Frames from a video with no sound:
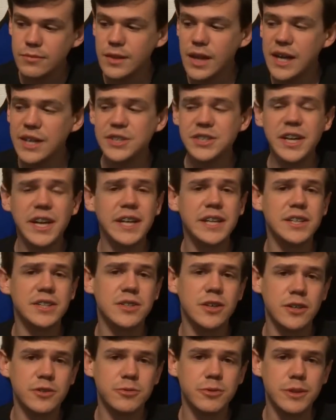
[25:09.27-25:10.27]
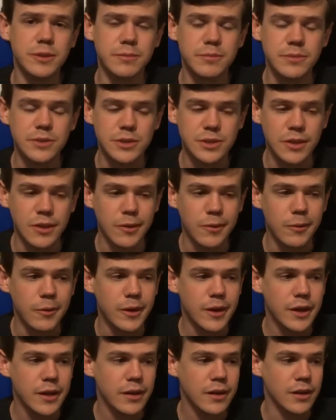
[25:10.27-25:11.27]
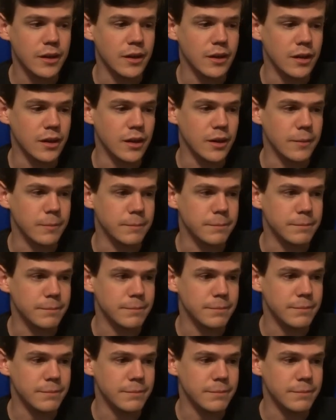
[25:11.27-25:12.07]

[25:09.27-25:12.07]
I just got to get in touch with him. So um,